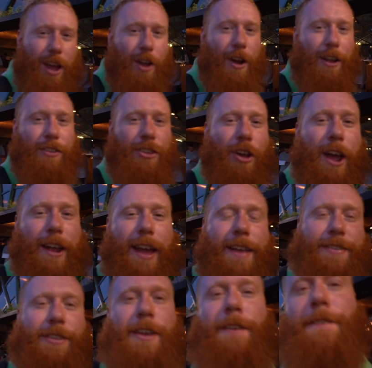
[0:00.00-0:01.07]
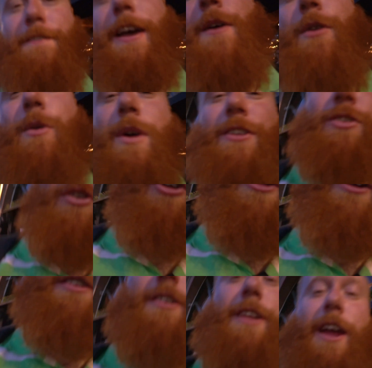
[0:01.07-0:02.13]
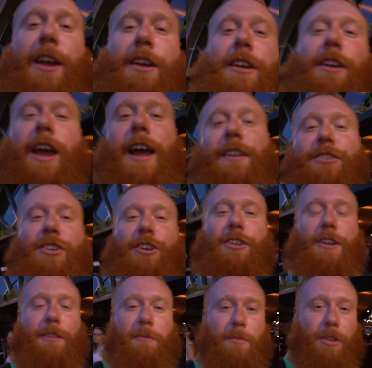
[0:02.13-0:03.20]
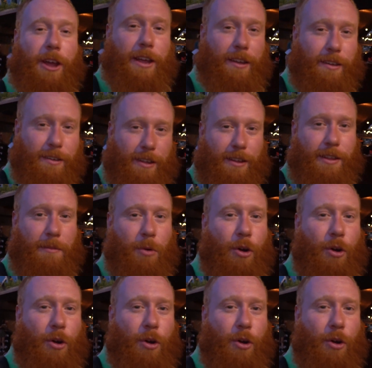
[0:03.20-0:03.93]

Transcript: All right, so I guess the event we went to earlier today ends early in the like in the